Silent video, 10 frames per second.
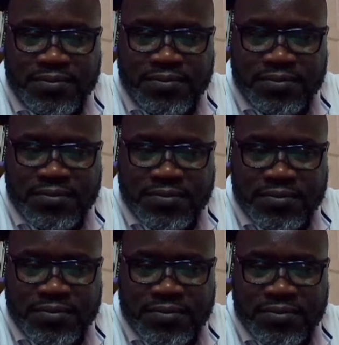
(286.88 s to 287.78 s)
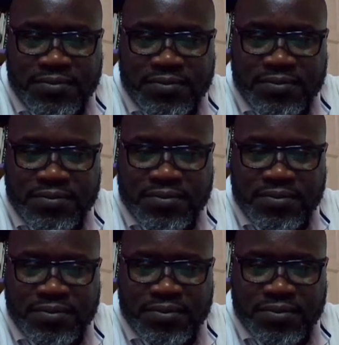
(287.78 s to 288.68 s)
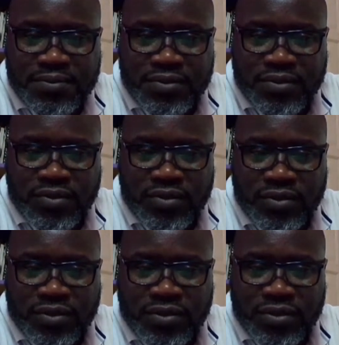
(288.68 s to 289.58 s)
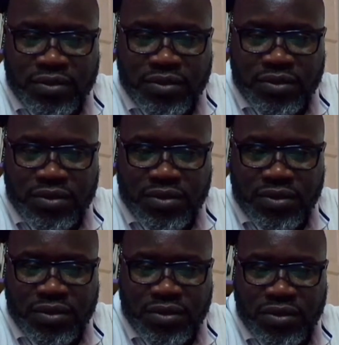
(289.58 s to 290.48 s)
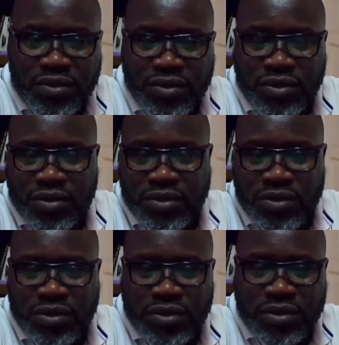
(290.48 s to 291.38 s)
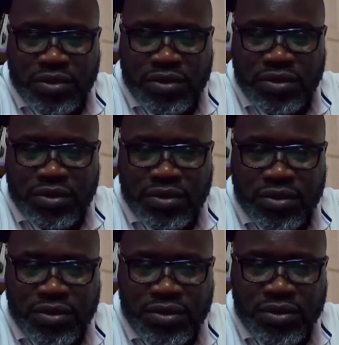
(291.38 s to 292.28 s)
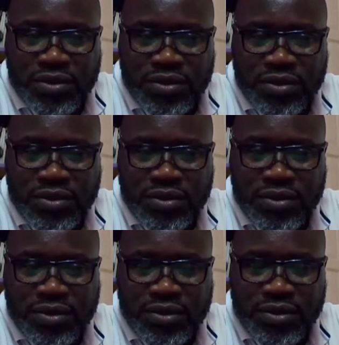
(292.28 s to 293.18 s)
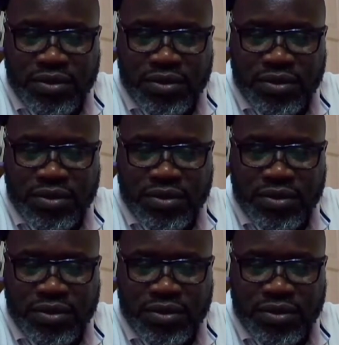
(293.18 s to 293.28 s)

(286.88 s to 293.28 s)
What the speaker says: This person isn't speaking.